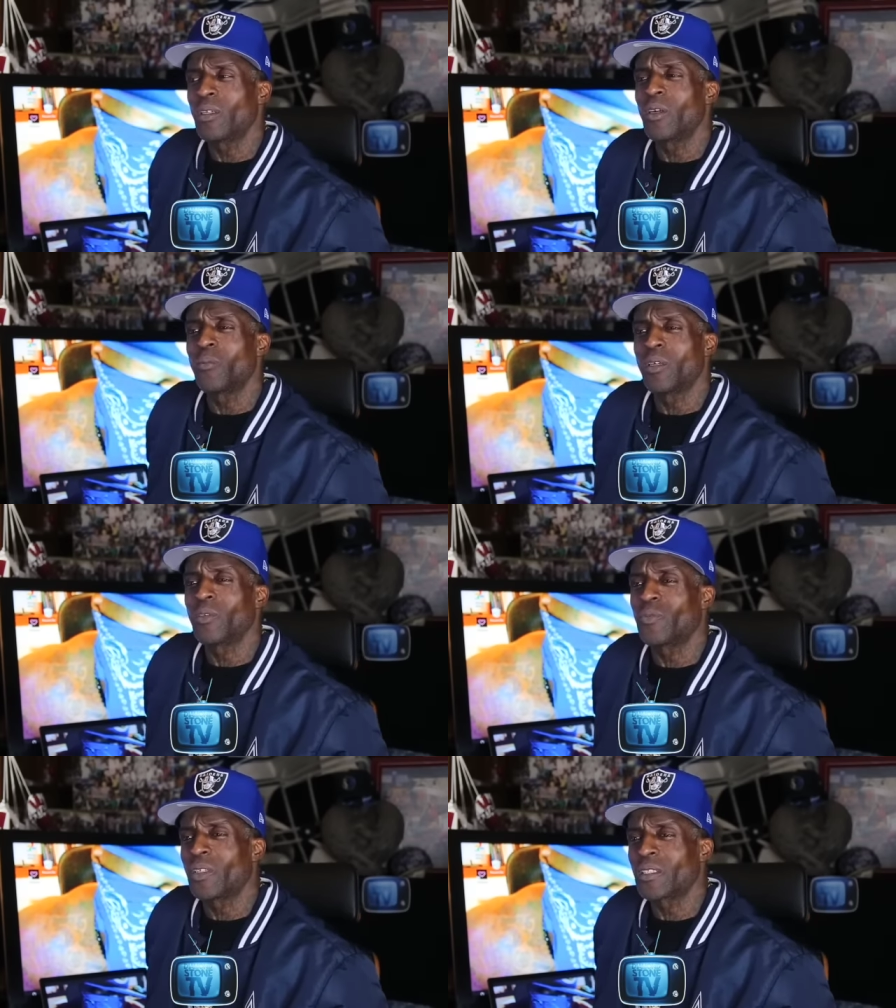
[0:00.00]
no
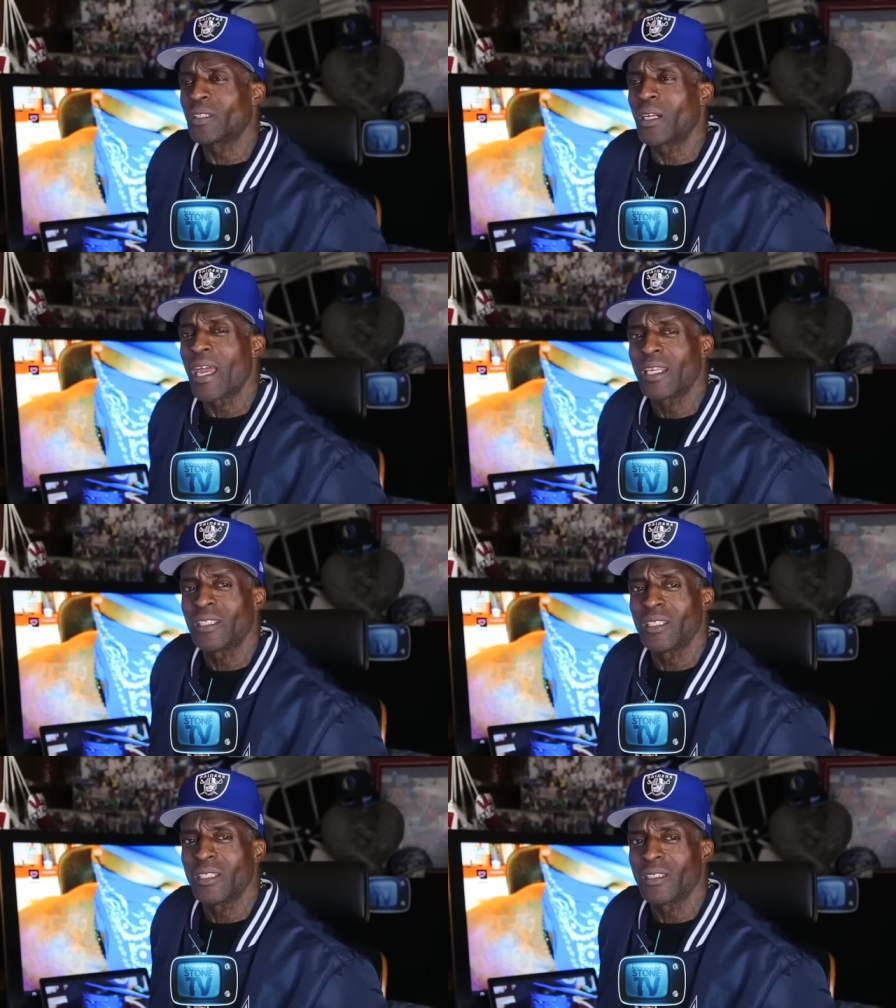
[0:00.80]
motherfucking
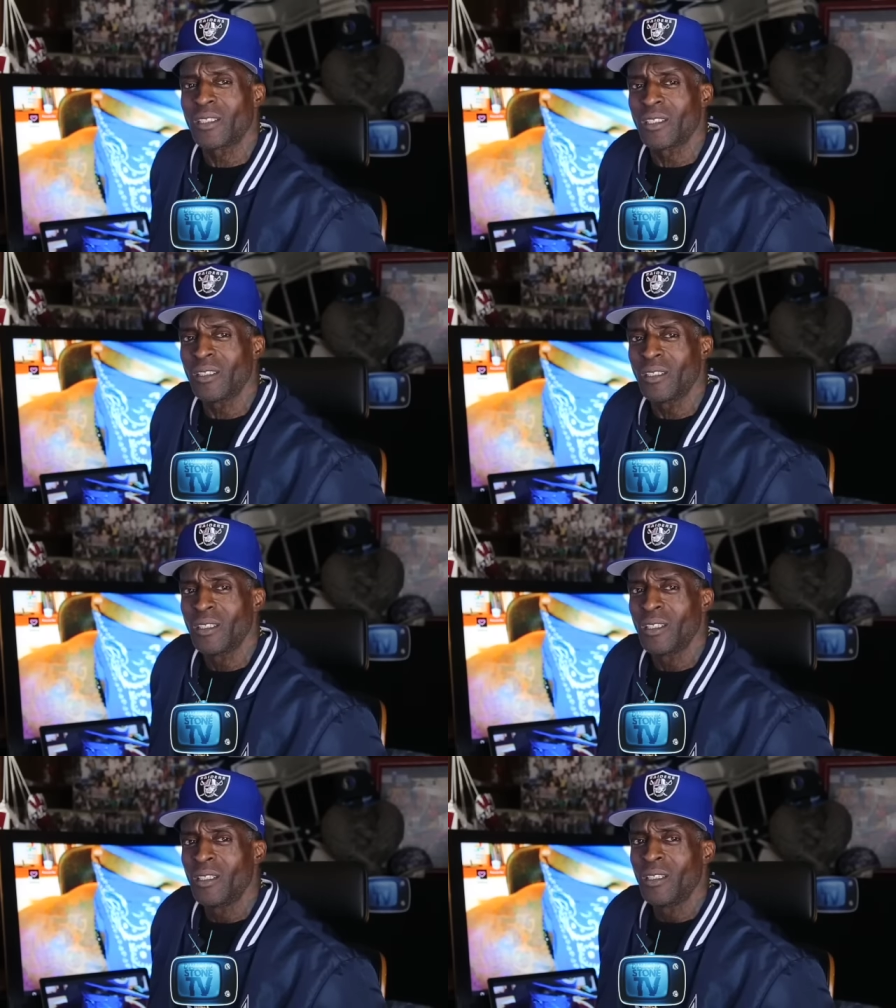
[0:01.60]
accident shit.
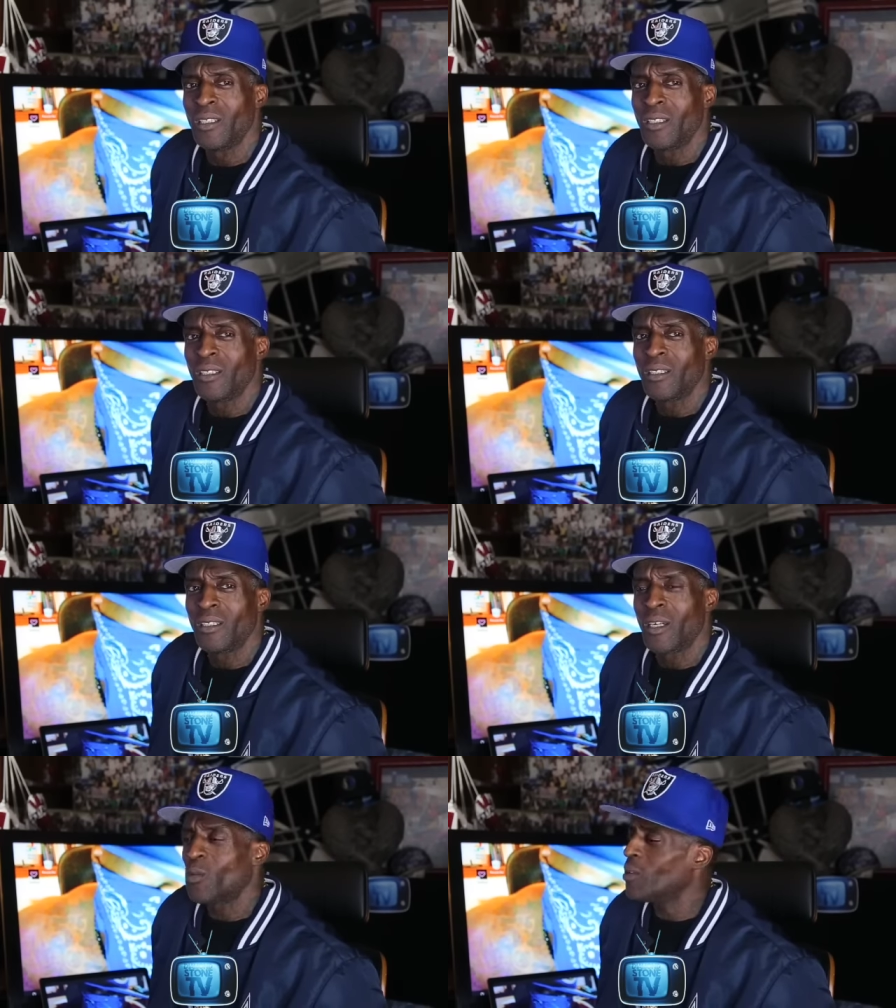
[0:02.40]

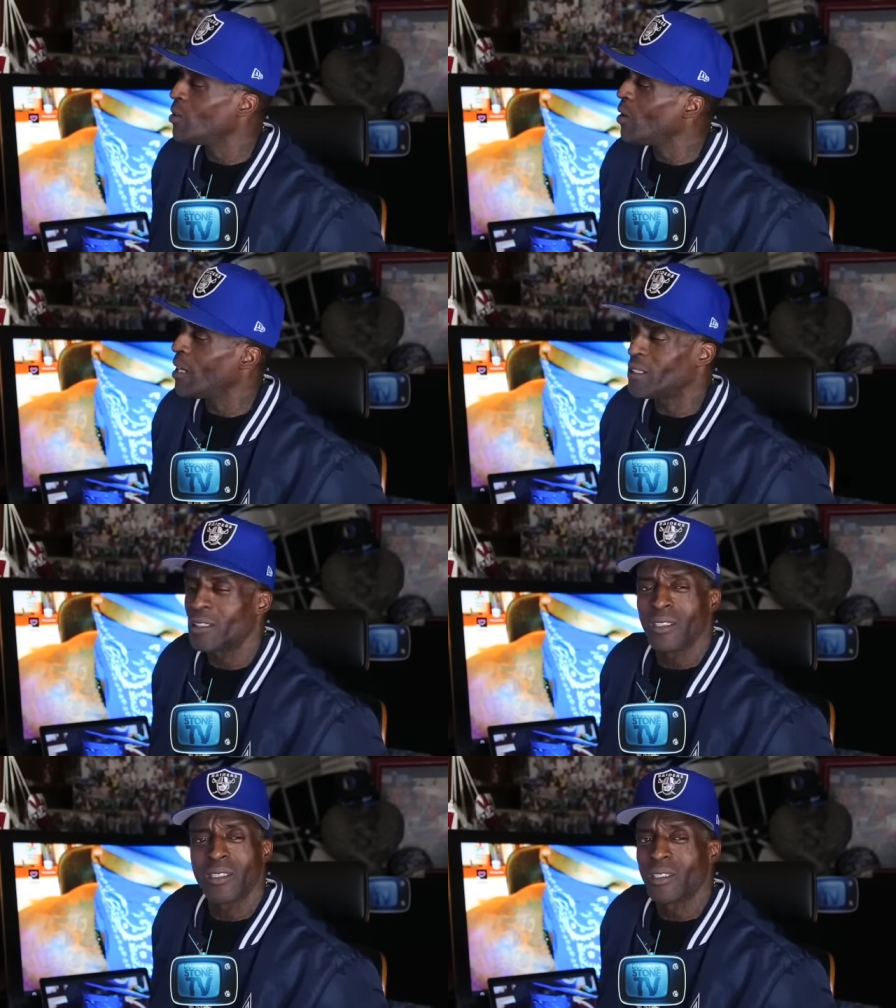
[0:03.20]
That wasn't no
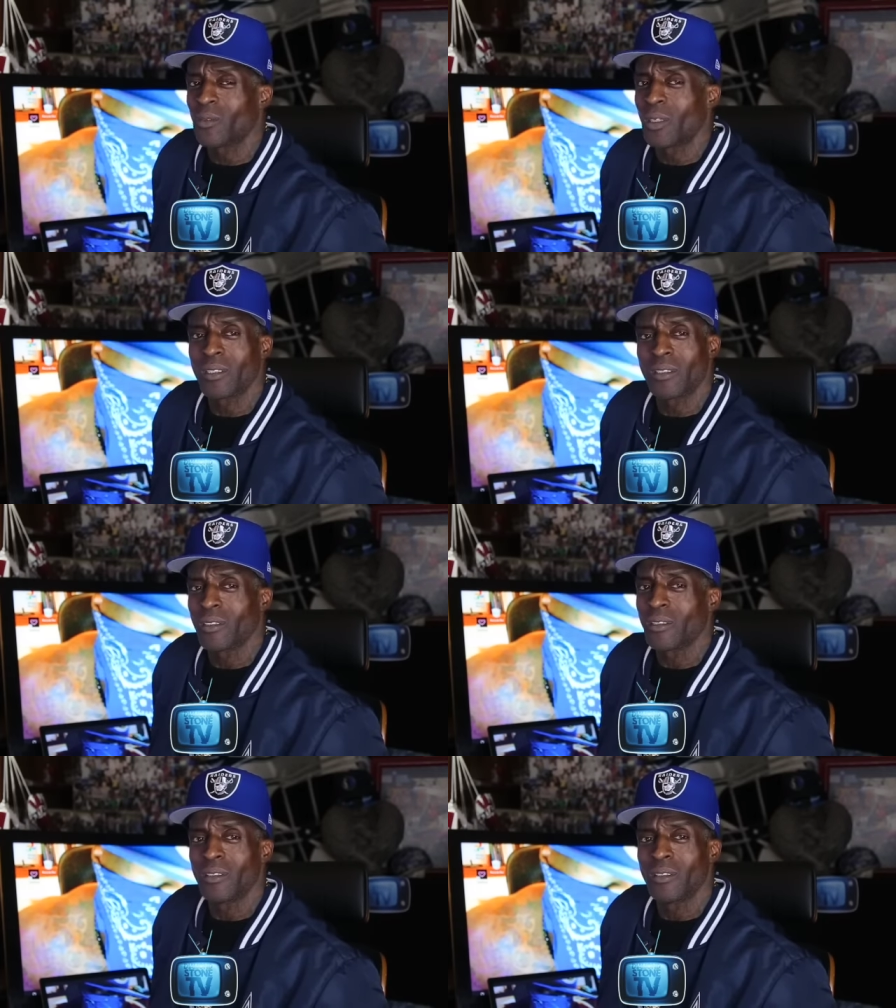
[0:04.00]
accident shit right there.